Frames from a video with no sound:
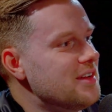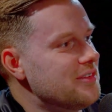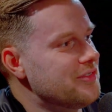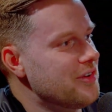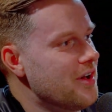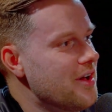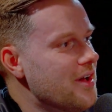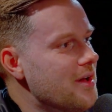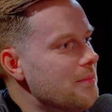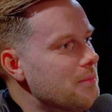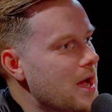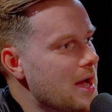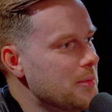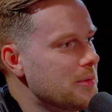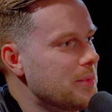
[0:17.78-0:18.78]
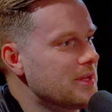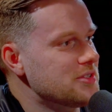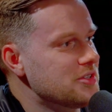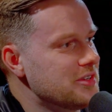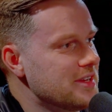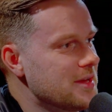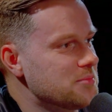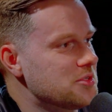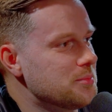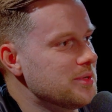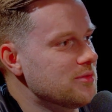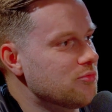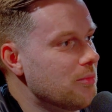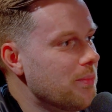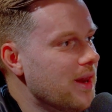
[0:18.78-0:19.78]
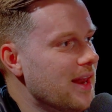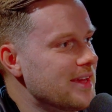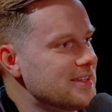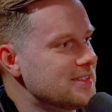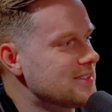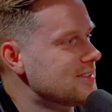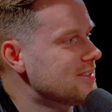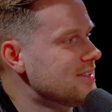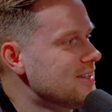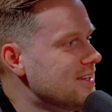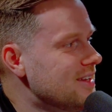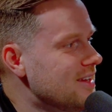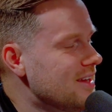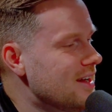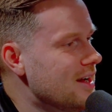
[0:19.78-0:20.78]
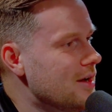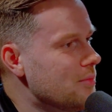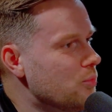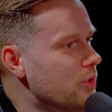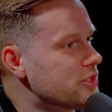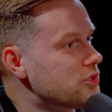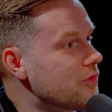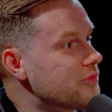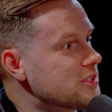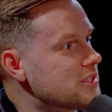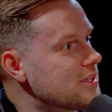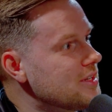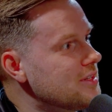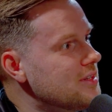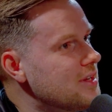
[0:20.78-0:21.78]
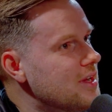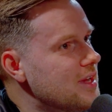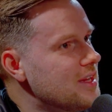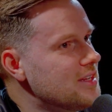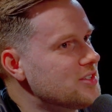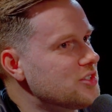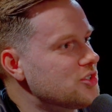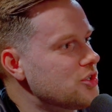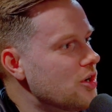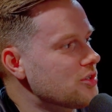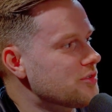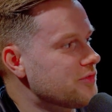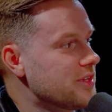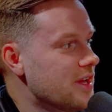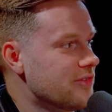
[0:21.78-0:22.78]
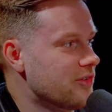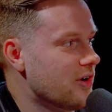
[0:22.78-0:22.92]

for Mohammed Ben Sulayem to be replaced, which obviously he's in charge of the